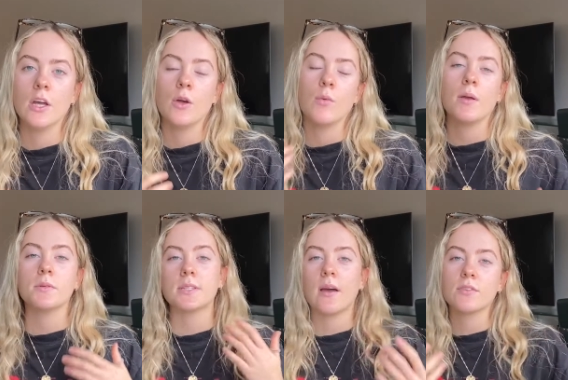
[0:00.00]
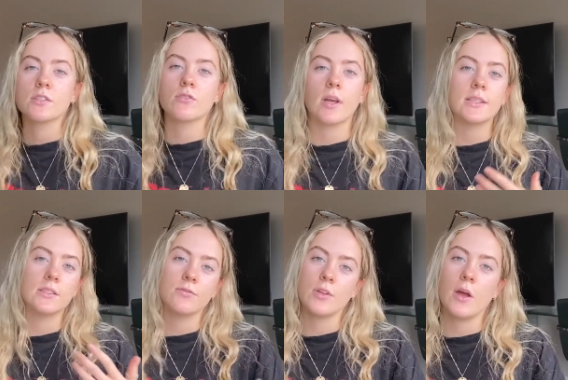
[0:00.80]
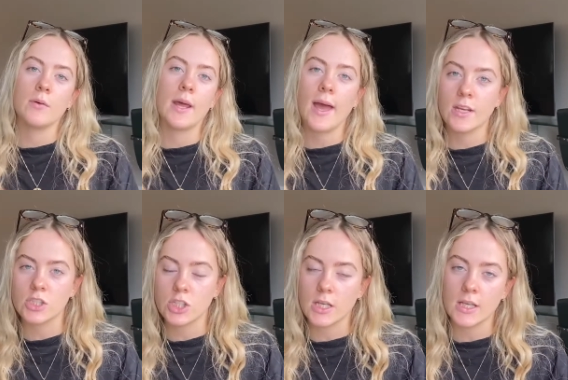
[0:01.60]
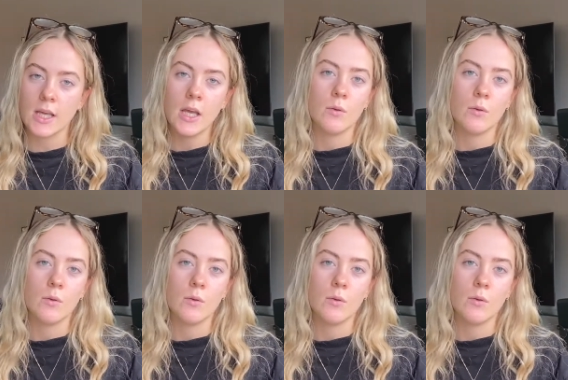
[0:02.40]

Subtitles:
We're able to have this creative flow and energy.